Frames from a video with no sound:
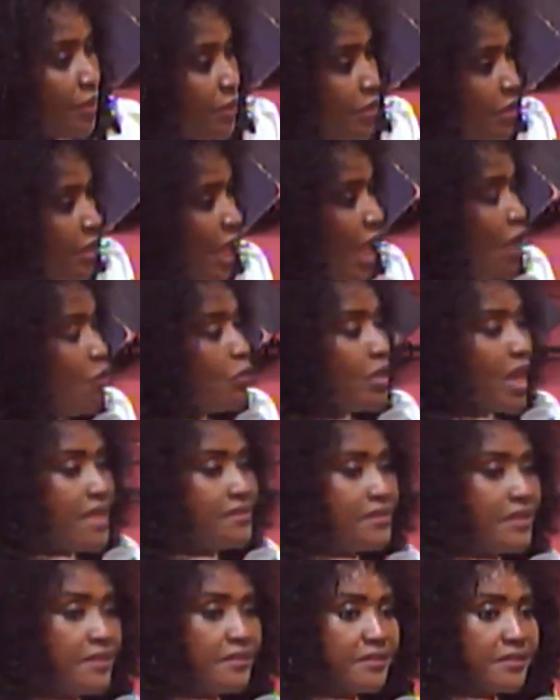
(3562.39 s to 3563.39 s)
How will I
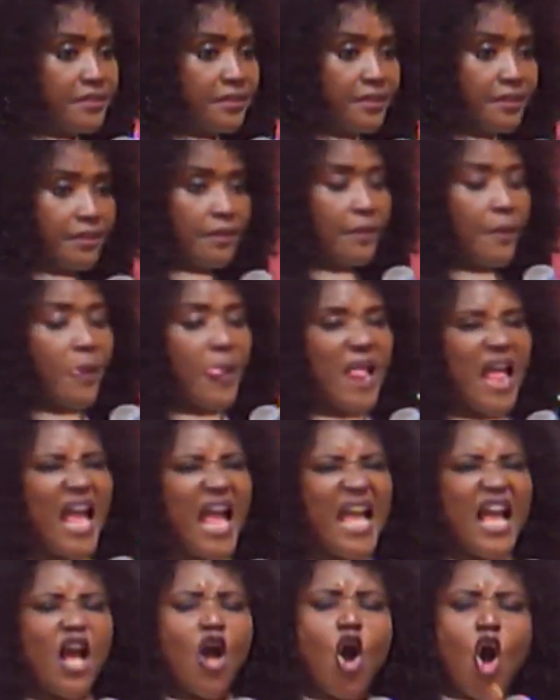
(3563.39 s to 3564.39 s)
say it?
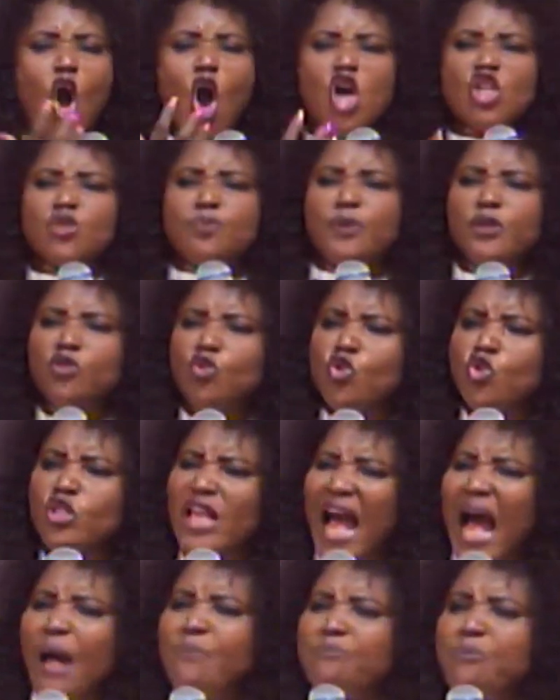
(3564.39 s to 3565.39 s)
Hospitals
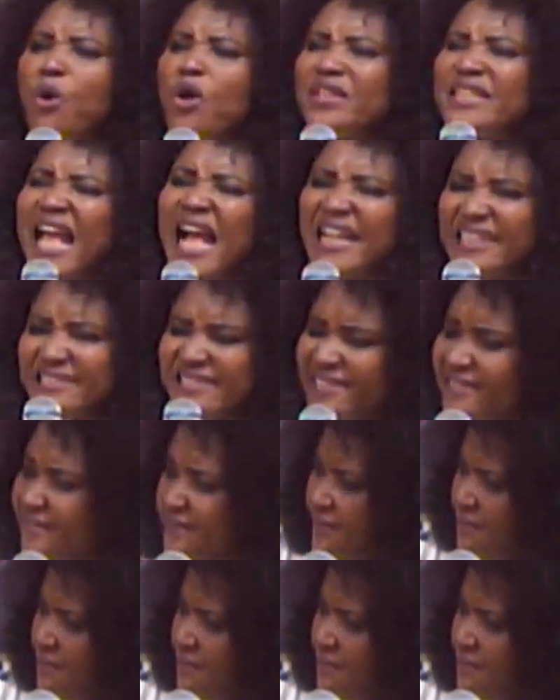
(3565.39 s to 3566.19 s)
are portals.